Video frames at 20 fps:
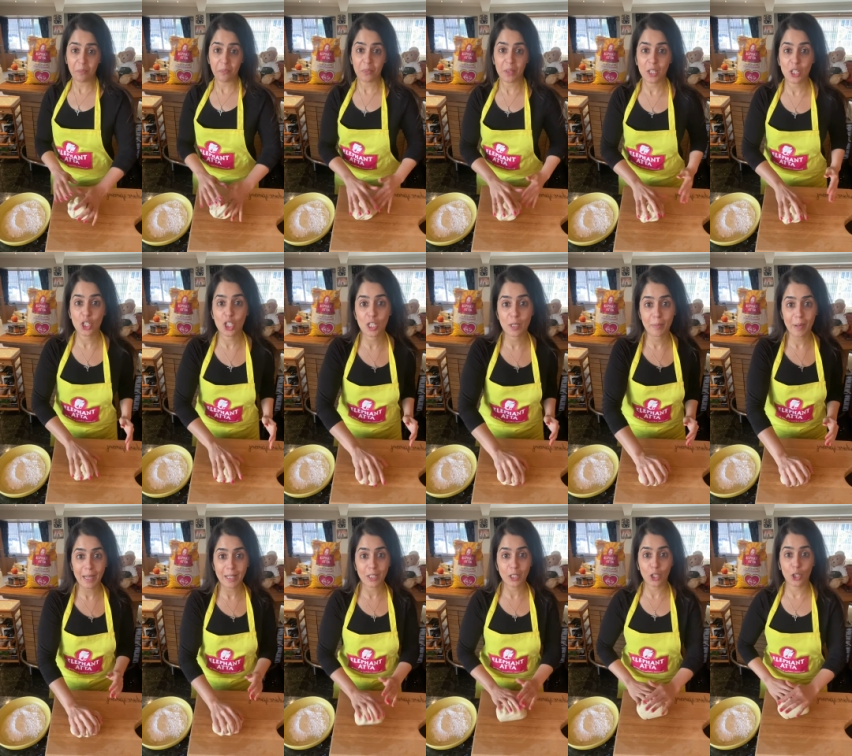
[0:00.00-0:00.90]
Chapatti
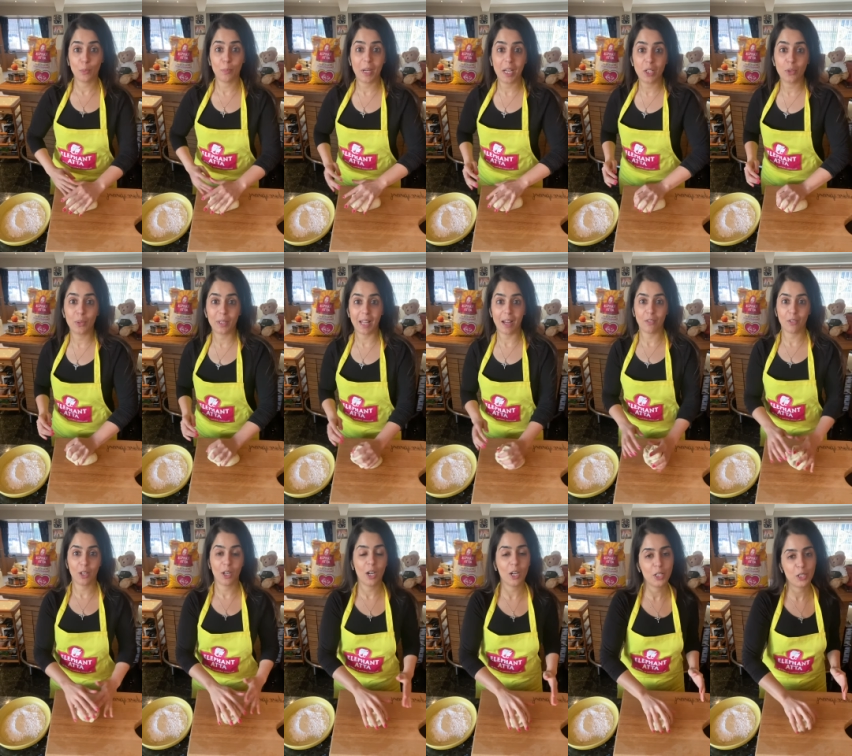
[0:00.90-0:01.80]
dough made with
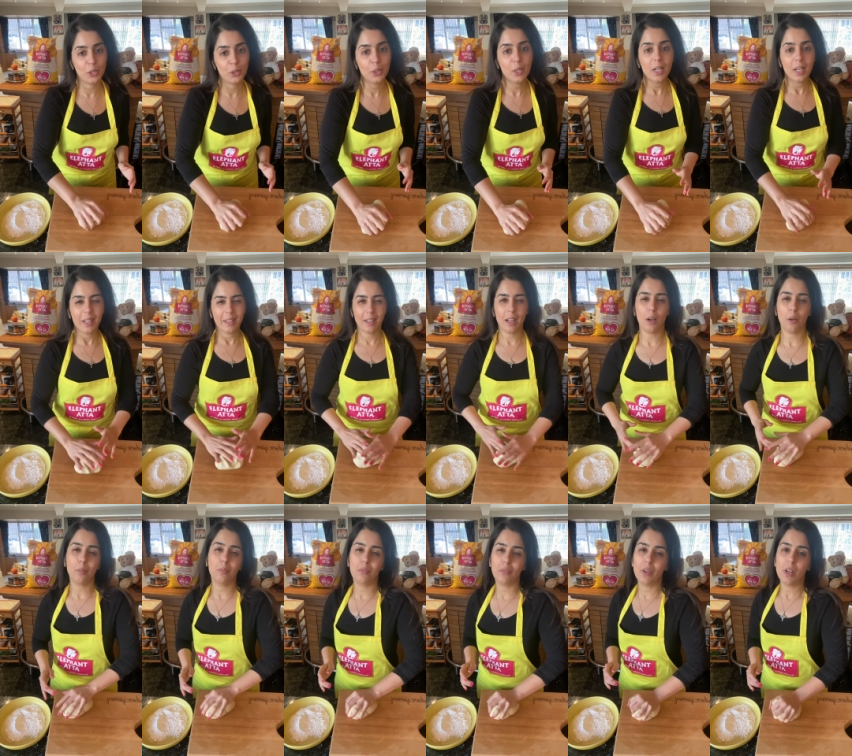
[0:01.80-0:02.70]
avocado. Now,
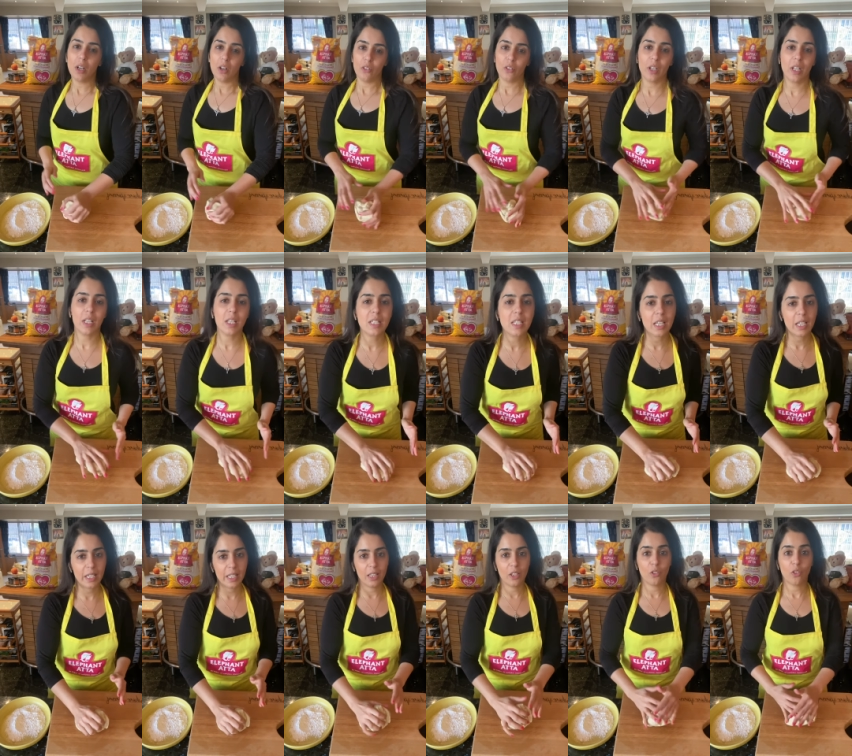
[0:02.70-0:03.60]
realistically,
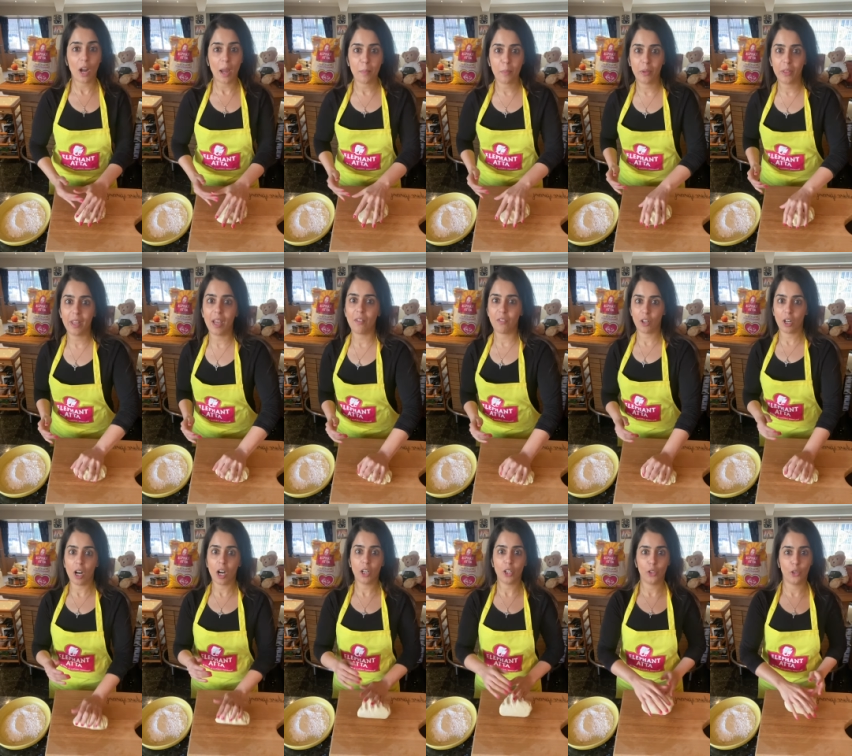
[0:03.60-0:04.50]
the riper the
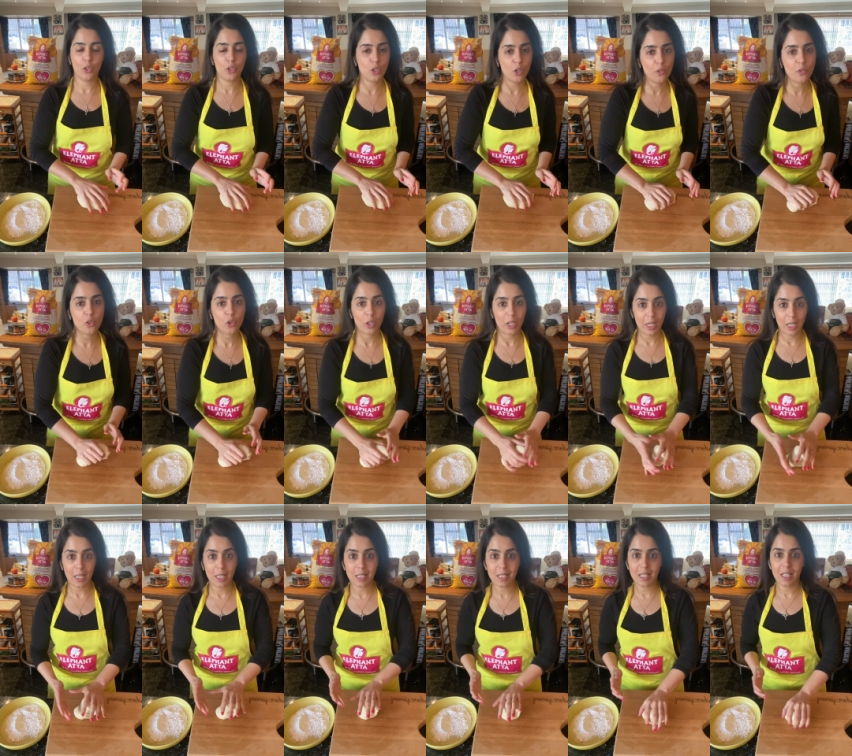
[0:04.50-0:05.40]
avocado, the softer it
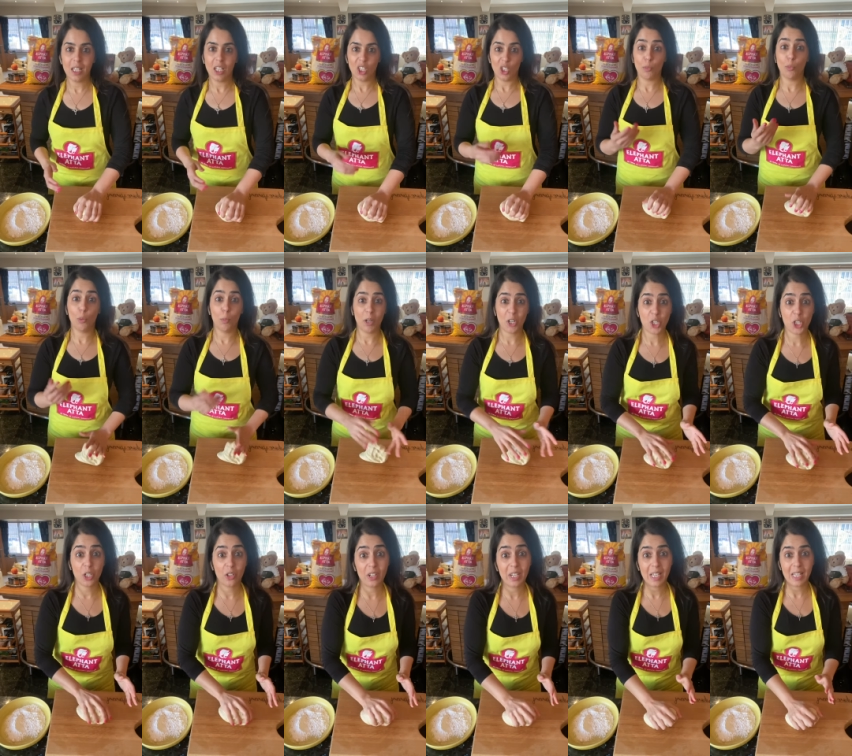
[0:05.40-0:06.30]
is, the more mushier
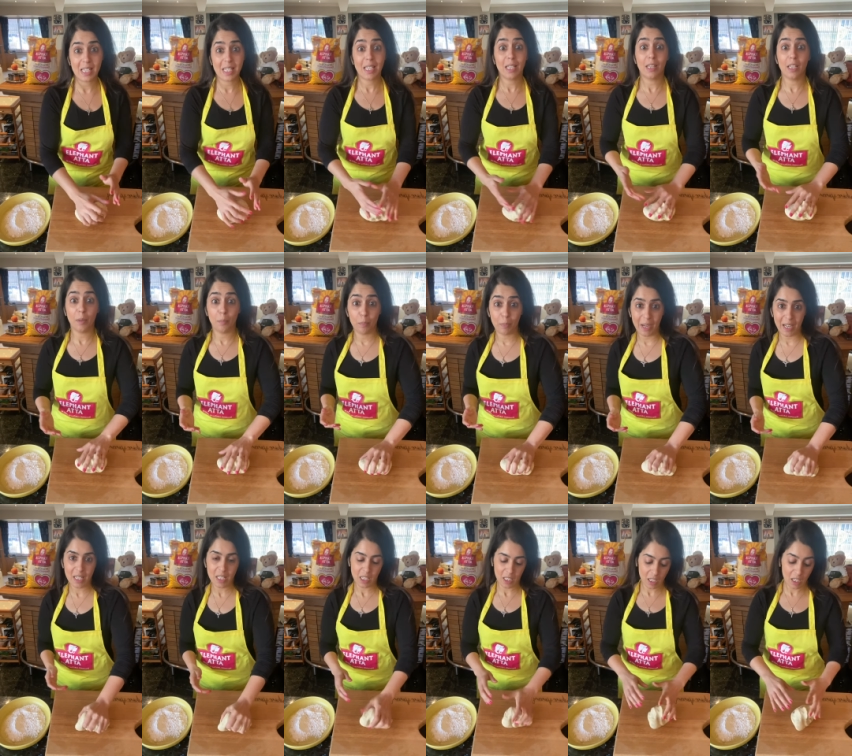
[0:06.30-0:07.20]
it is, the
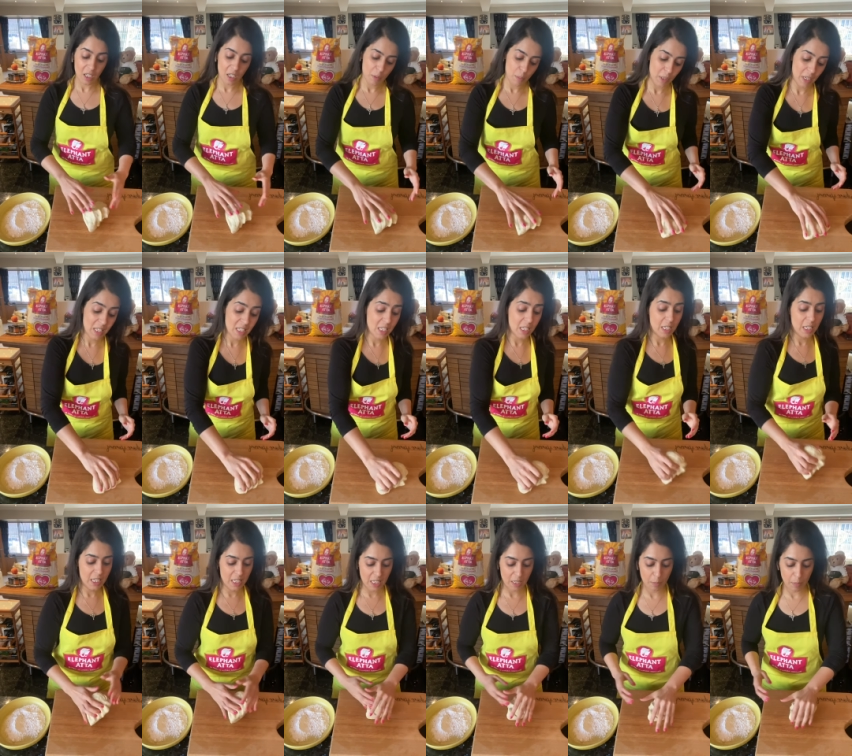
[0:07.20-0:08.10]
better, because the
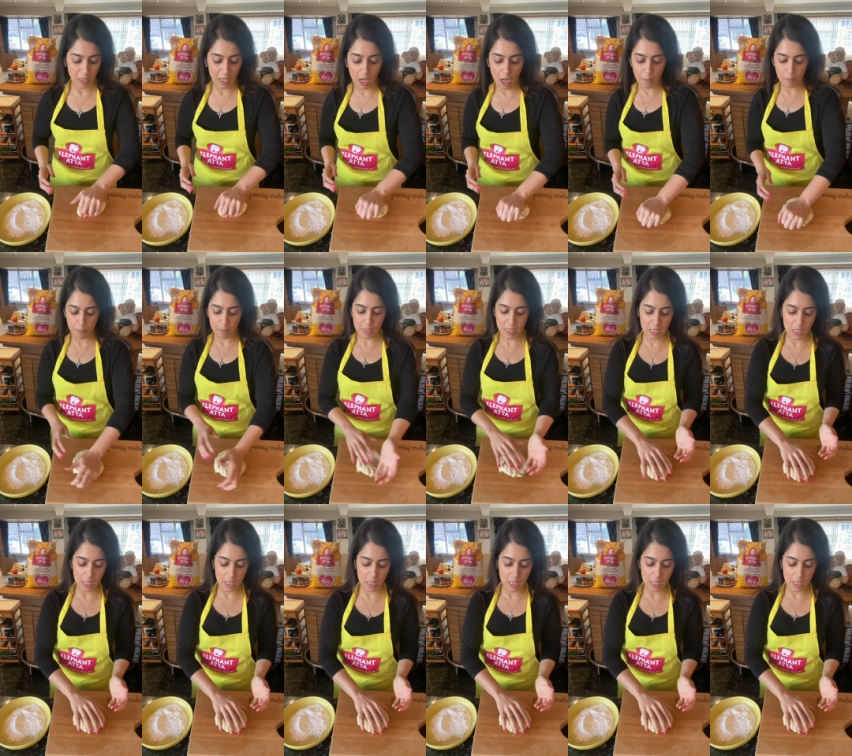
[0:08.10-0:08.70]
kneading becomes